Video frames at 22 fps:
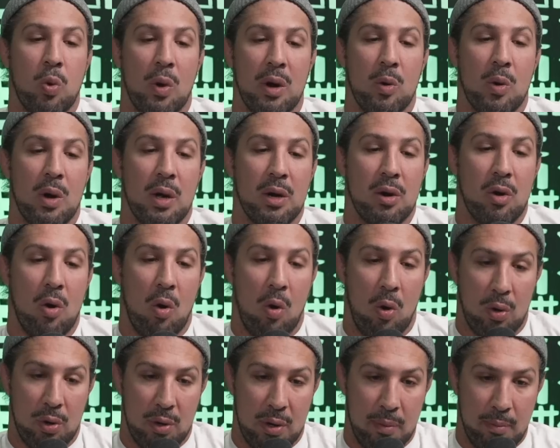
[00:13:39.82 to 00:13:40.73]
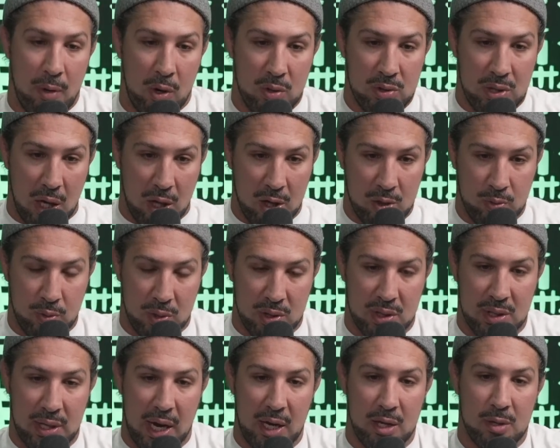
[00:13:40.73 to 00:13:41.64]
21 older in most
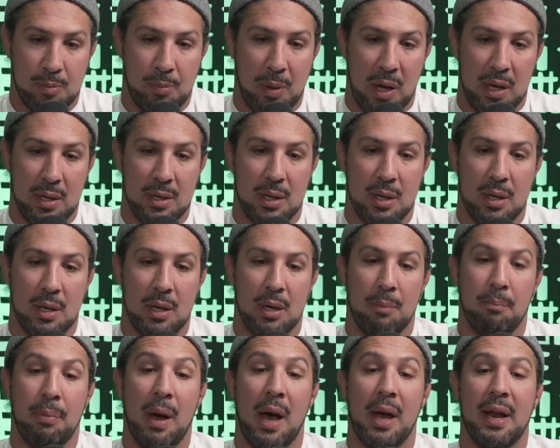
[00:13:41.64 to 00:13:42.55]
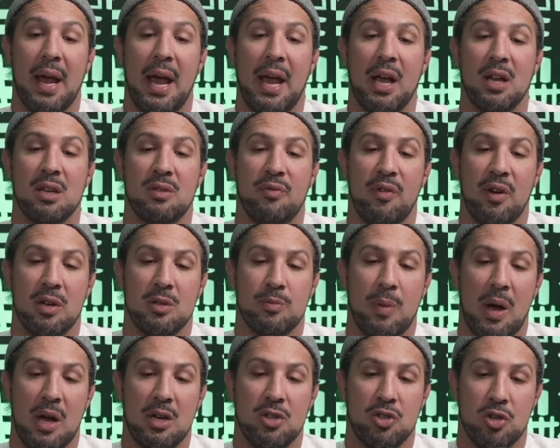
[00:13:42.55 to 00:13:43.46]
eligible states, plus, uh, but age
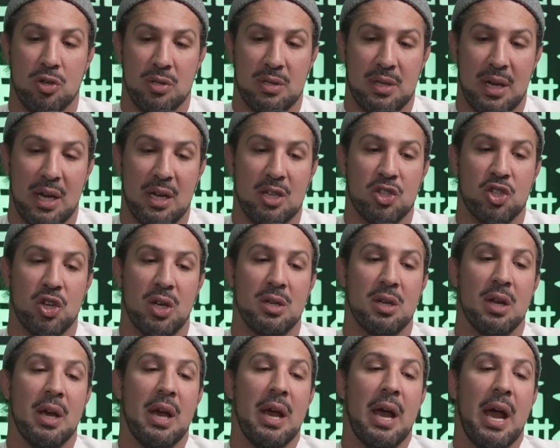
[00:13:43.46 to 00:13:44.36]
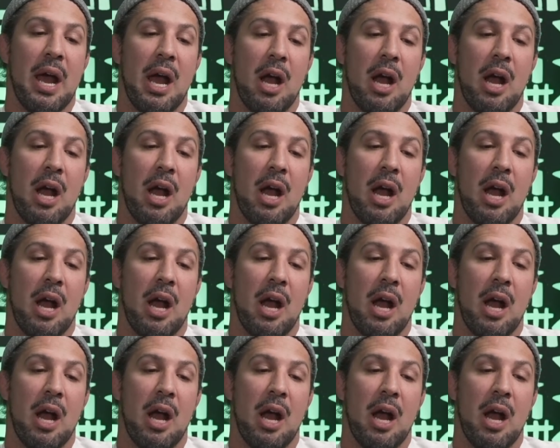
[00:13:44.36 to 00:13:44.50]
varies by jurisdiction.